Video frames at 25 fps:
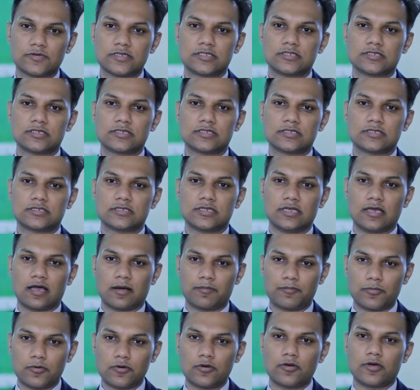which is the
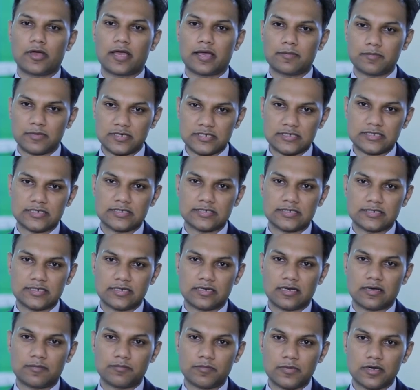apollo
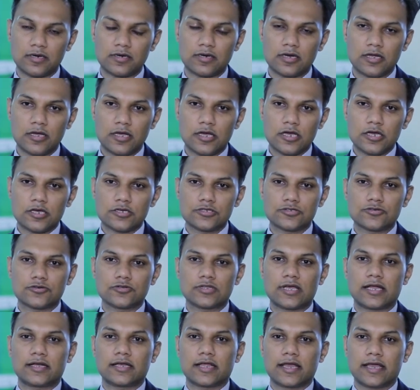emergency number
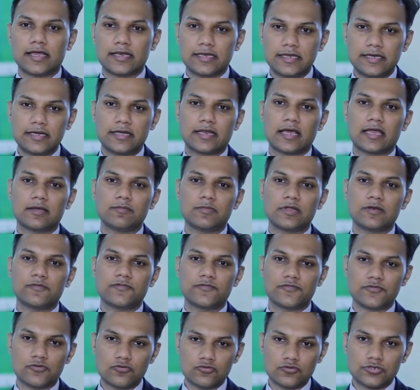so that any time in
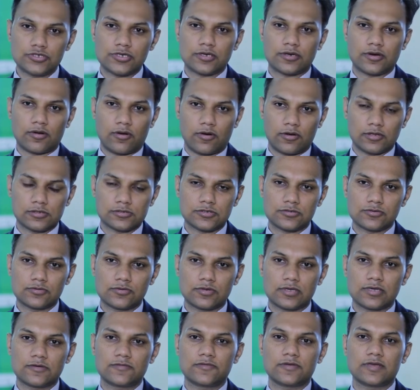future
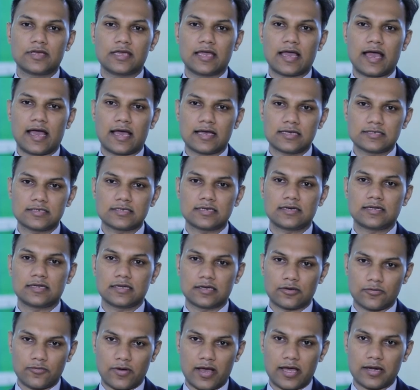also if he has a
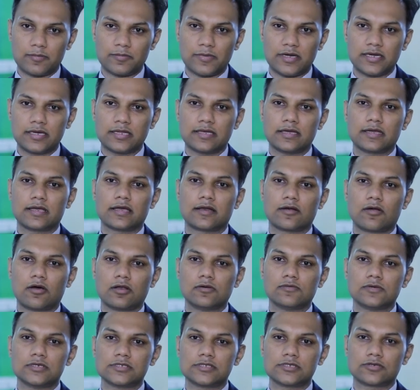requirement he can
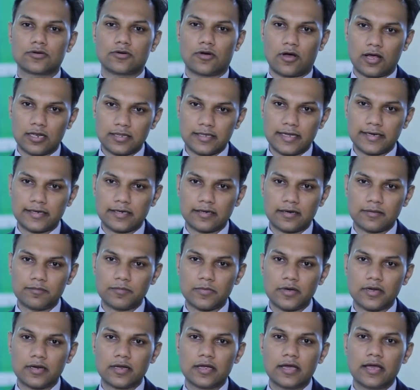always call that
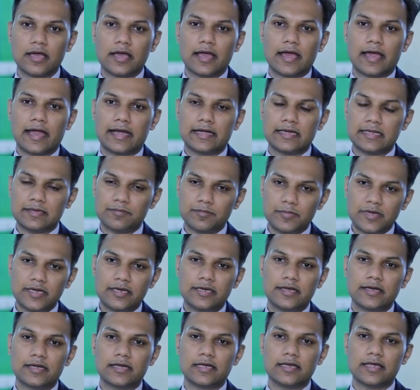number and
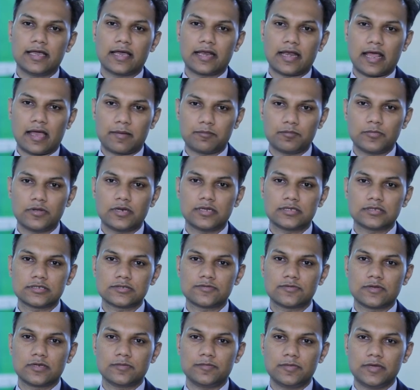immediately an
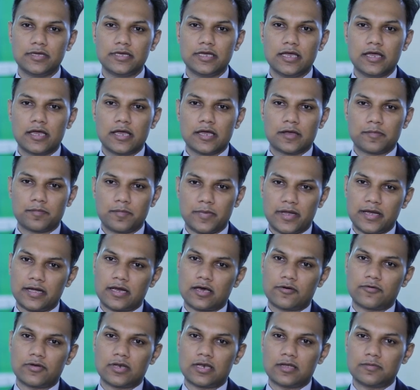ambulance will be
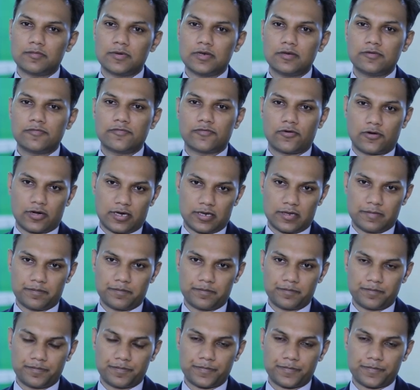made available for him